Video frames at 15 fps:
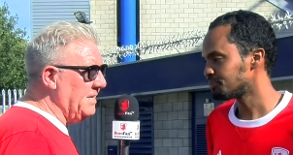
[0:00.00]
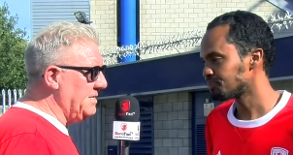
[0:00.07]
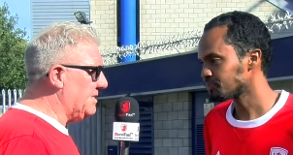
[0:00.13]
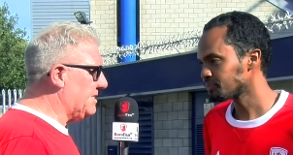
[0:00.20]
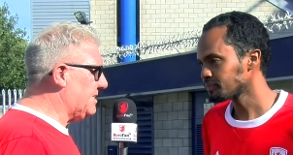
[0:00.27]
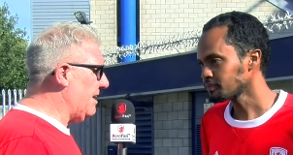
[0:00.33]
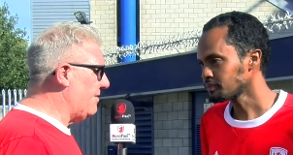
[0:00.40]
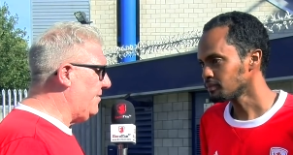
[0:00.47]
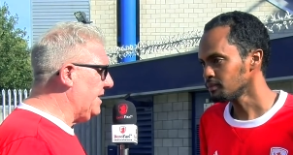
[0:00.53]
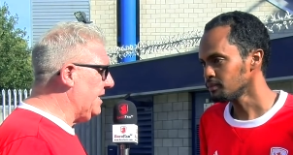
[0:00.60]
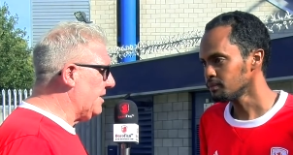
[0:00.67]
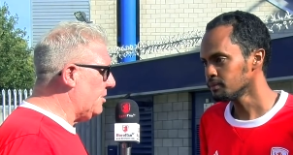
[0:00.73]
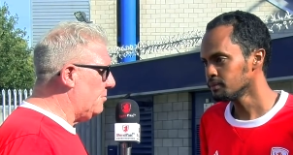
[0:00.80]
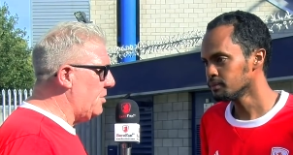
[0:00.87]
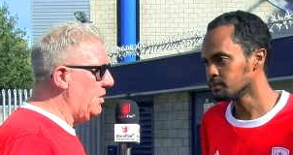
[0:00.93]
Speaker 1: and
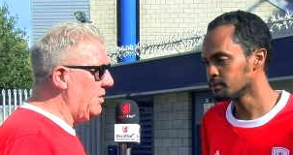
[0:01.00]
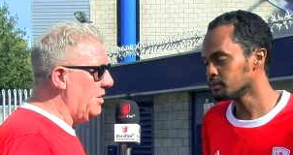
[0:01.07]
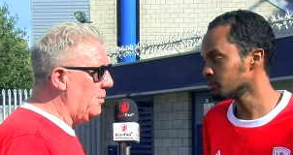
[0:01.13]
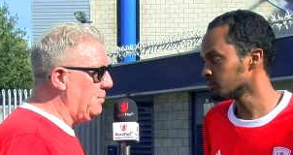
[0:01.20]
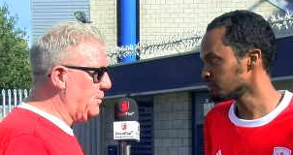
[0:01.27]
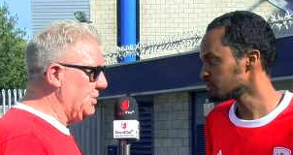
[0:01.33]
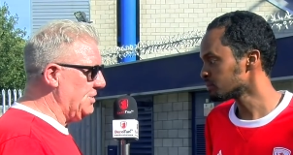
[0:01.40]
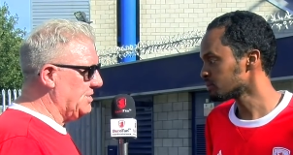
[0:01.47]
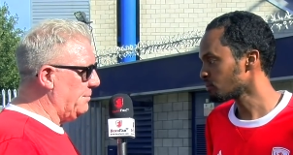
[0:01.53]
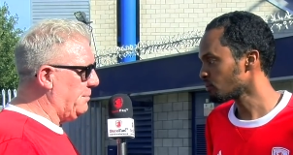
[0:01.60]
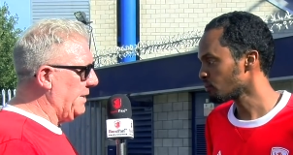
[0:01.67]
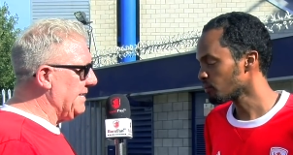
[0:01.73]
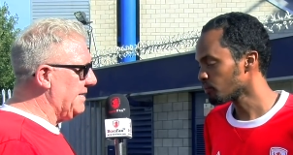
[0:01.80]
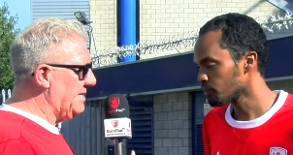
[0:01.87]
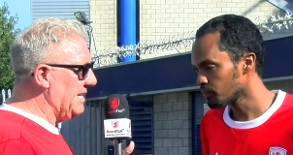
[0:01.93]
Tavernier come on, options
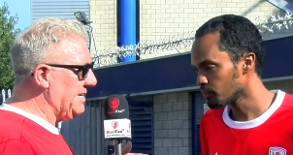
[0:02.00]
appeared.